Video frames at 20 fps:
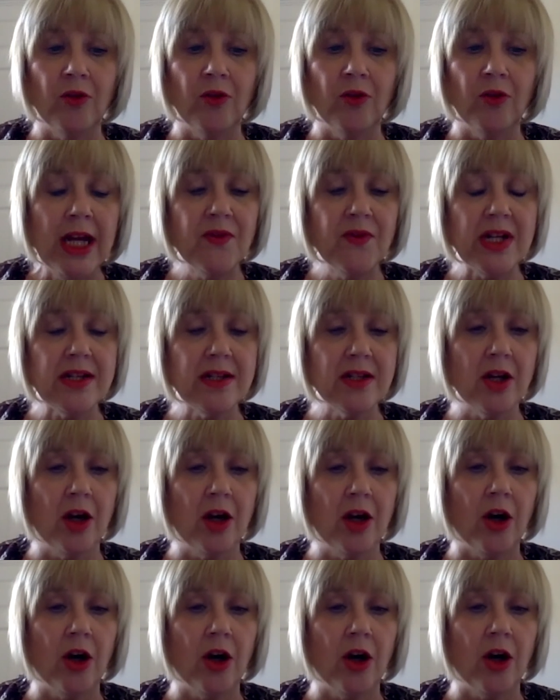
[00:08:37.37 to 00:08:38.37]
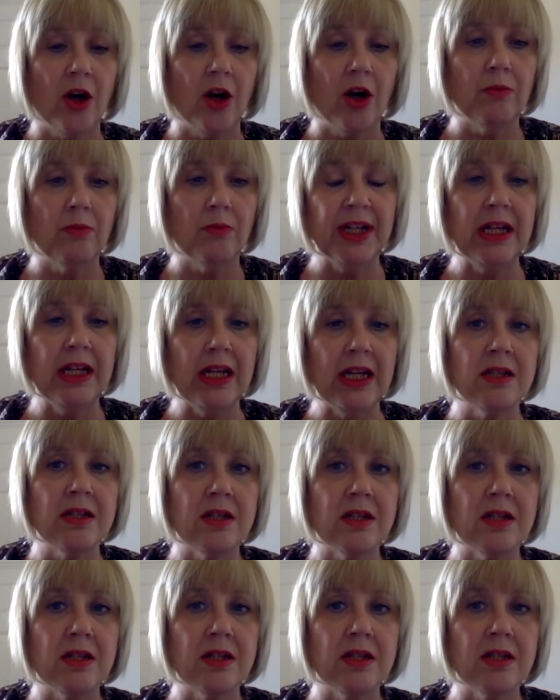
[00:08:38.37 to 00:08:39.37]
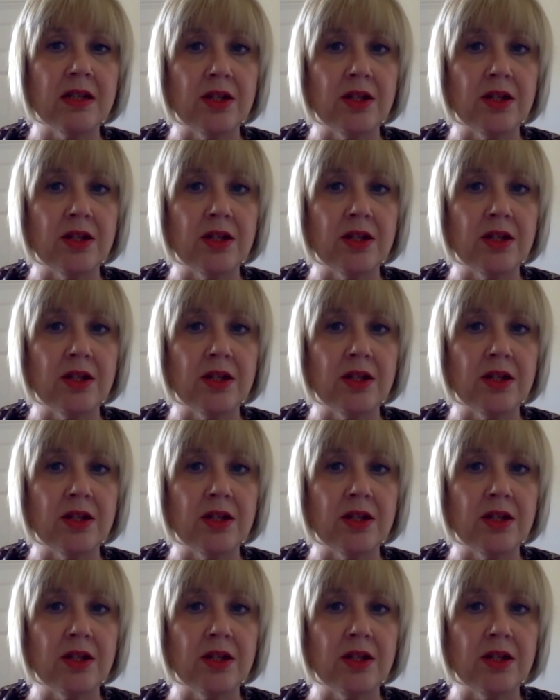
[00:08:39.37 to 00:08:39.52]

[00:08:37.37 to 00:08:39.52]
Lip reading: if they start bringing into